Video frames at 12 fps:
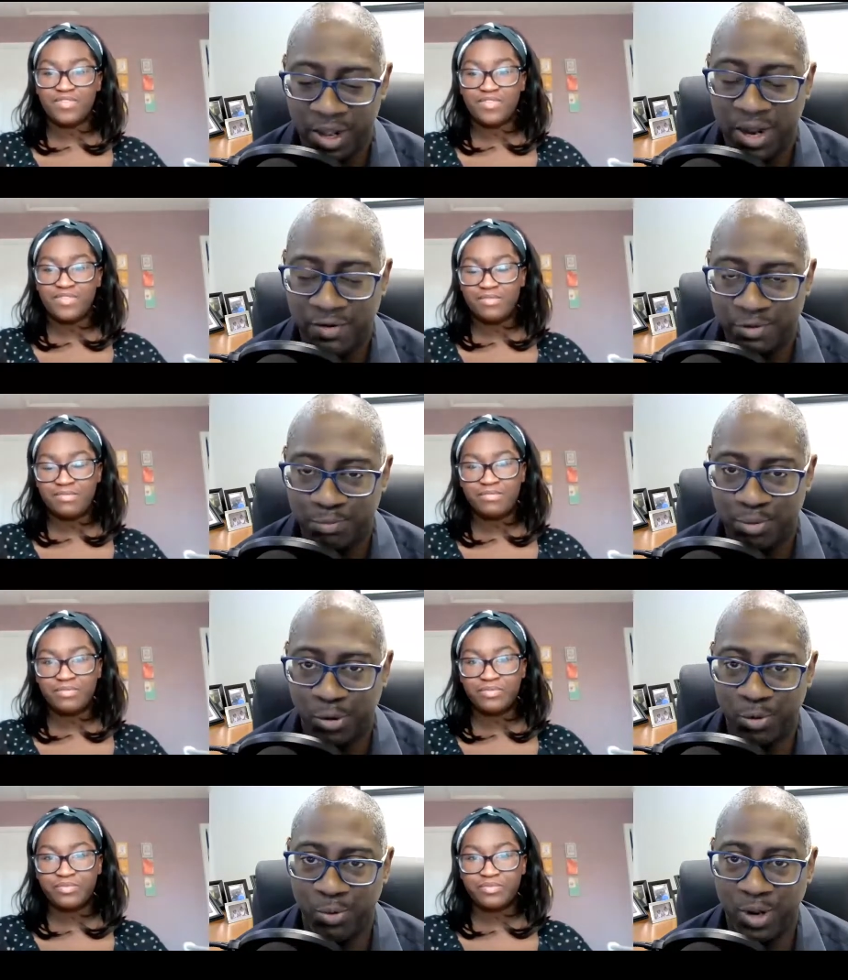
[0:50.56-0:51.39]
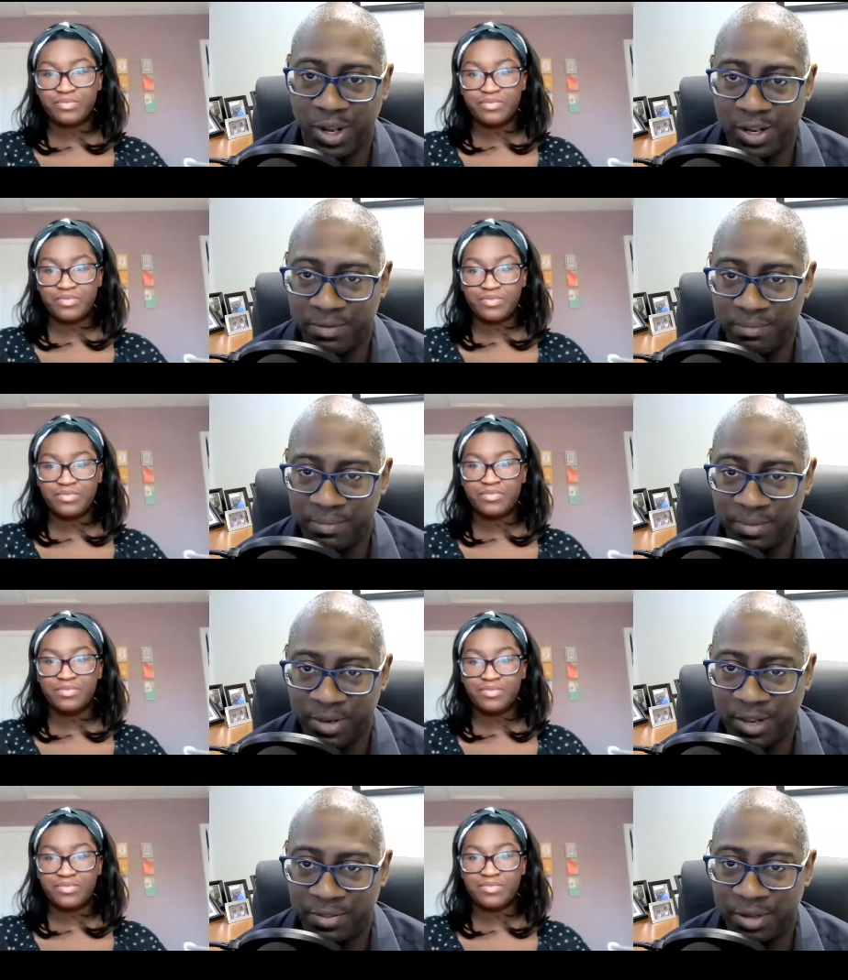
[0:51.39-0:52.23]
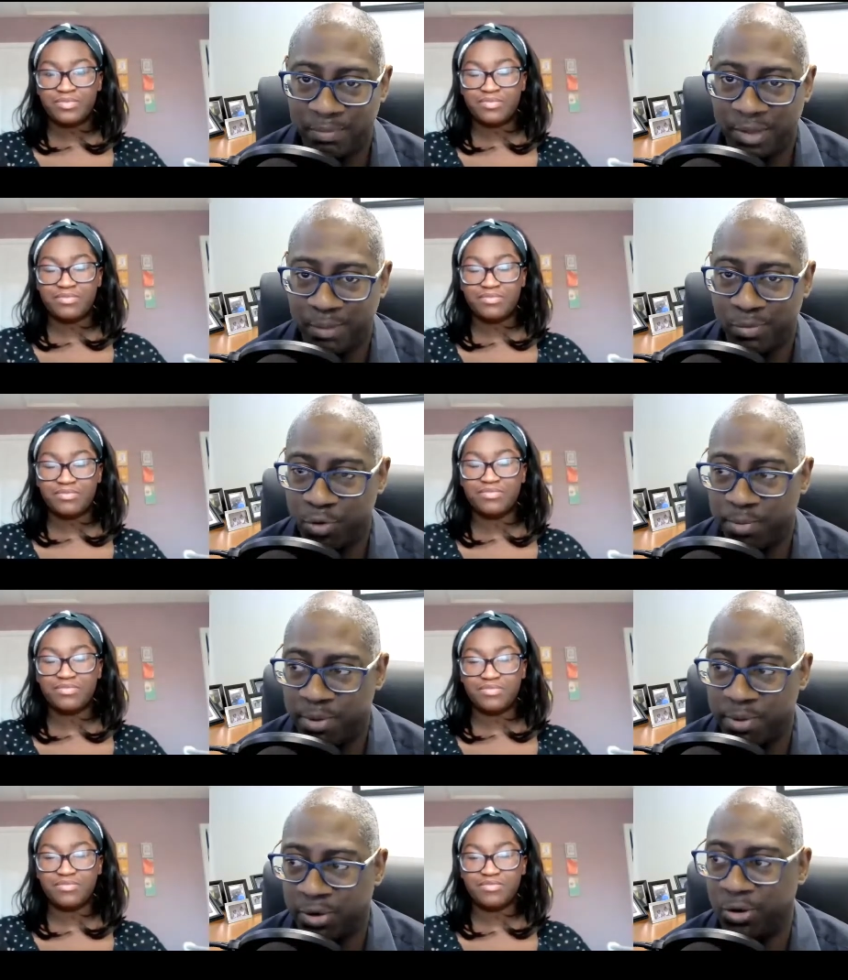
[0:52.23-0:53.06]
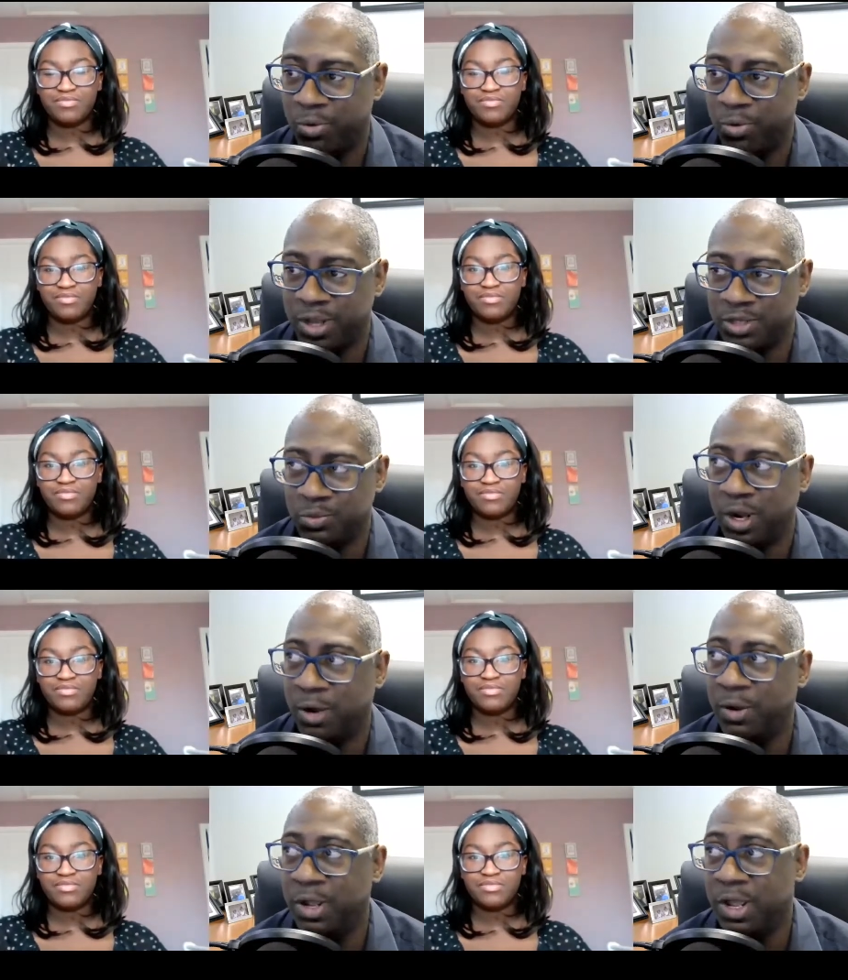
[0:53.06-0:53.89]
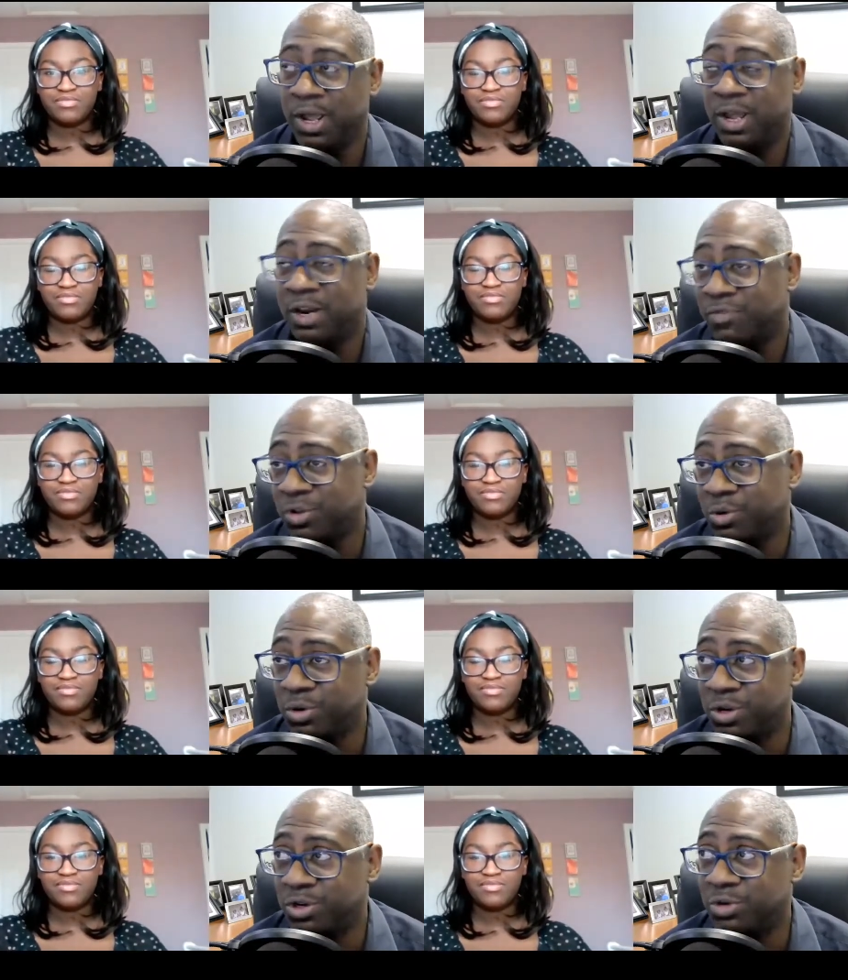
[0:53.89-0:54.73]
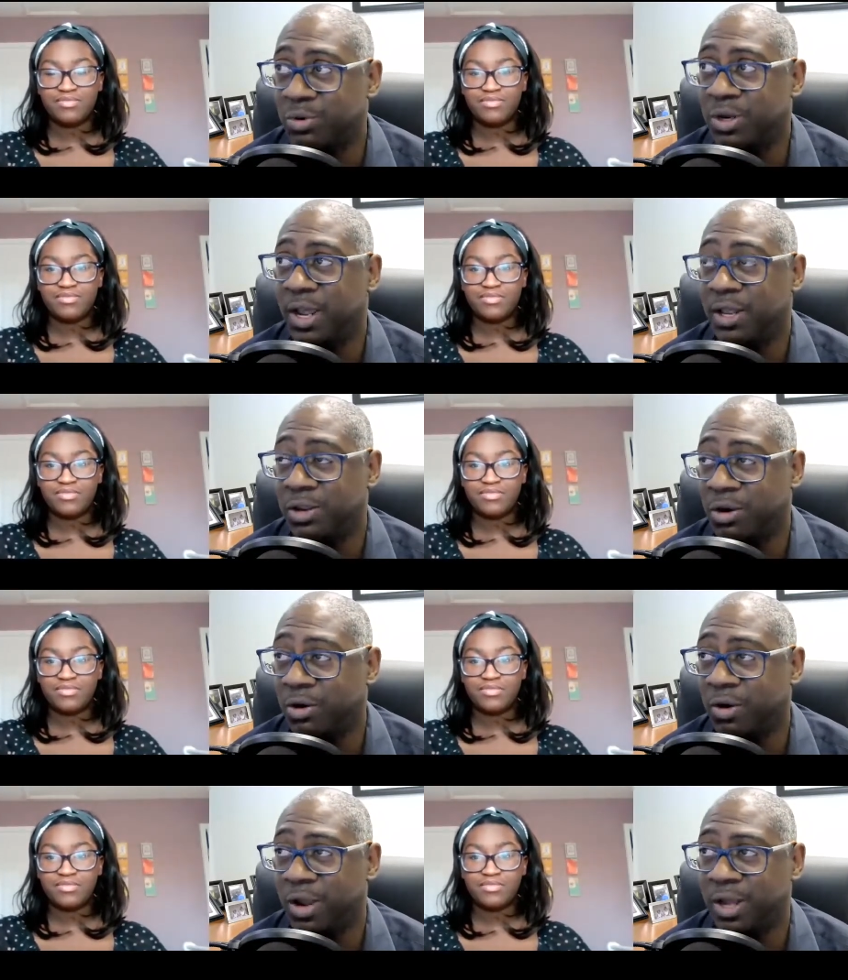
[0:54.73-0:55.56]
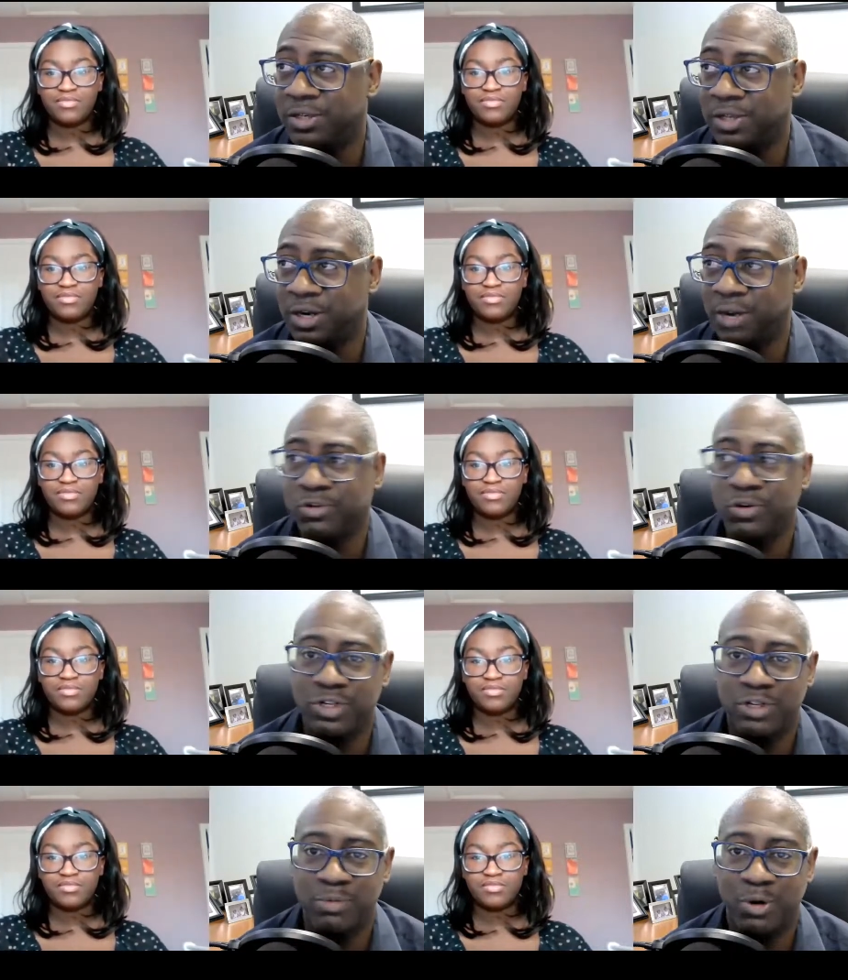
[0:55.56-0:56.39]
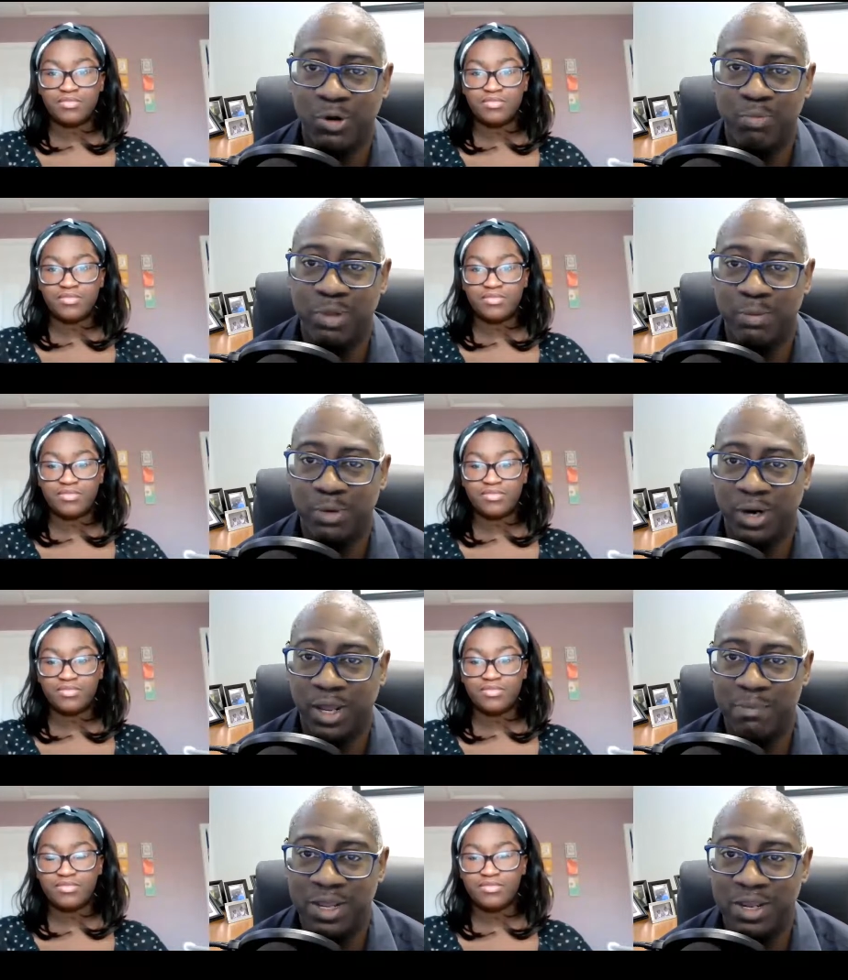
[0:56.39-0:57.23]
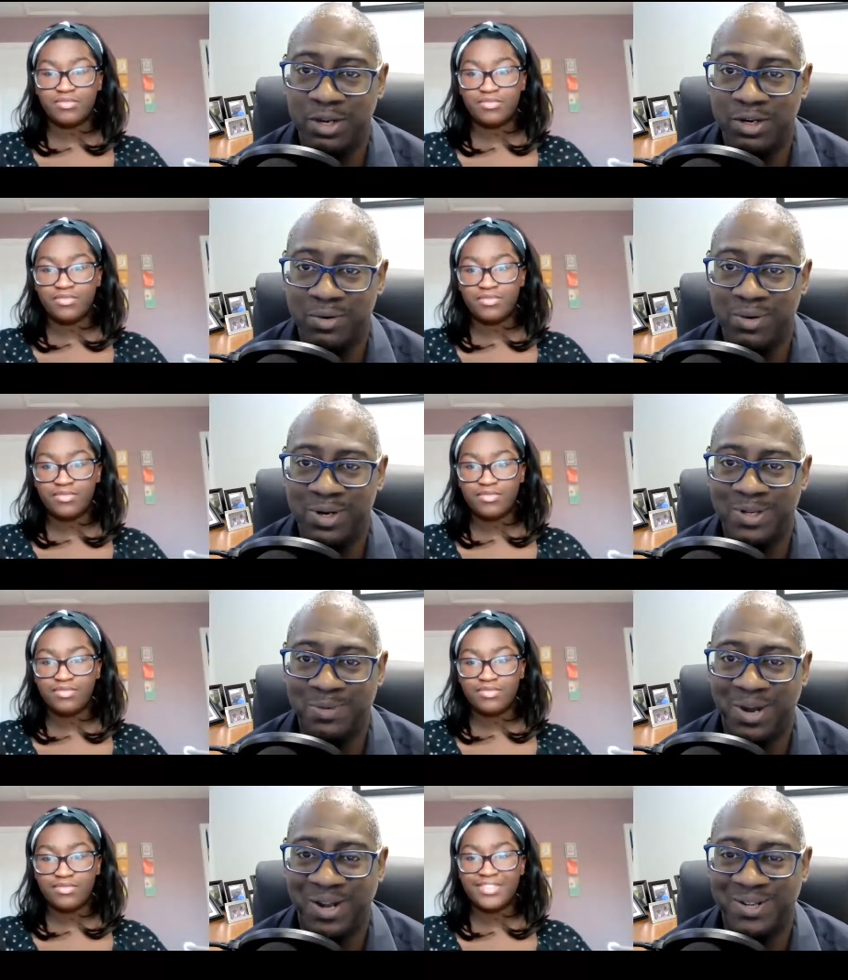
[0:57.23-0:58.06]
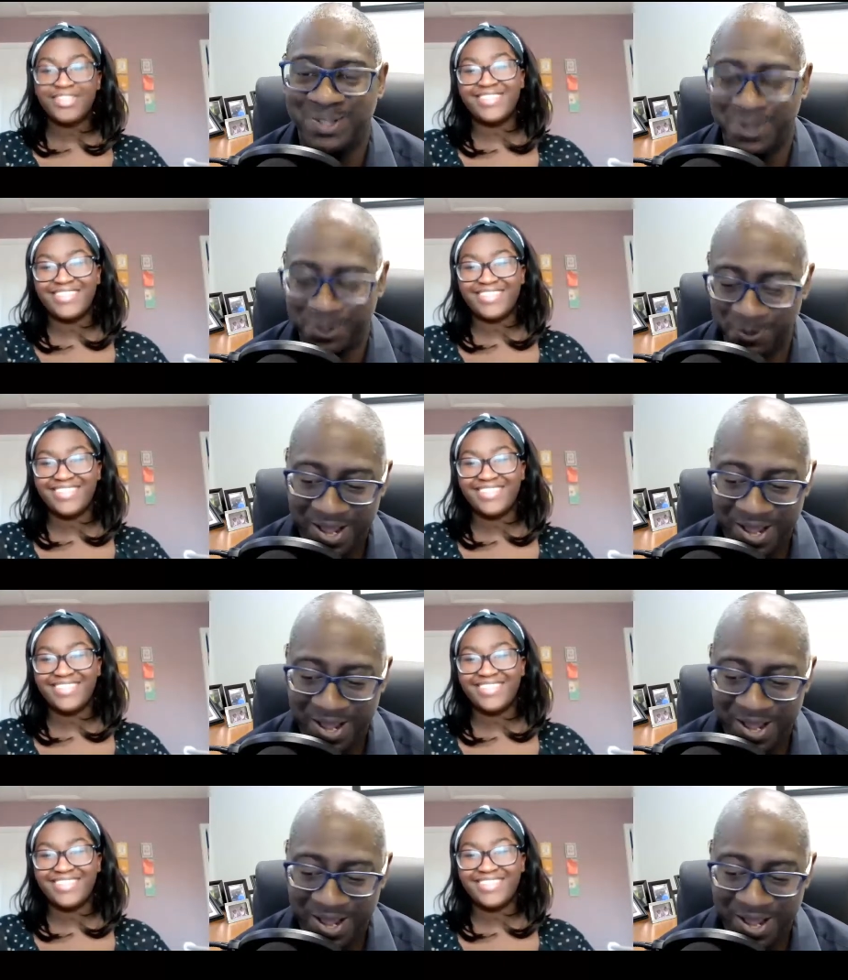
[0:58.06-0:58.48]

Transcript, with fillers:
Speaker 1: I was blown away. And I think people will be blown away as well. And if you can do it at your age, then I'm sure some old people like me can do it as well. So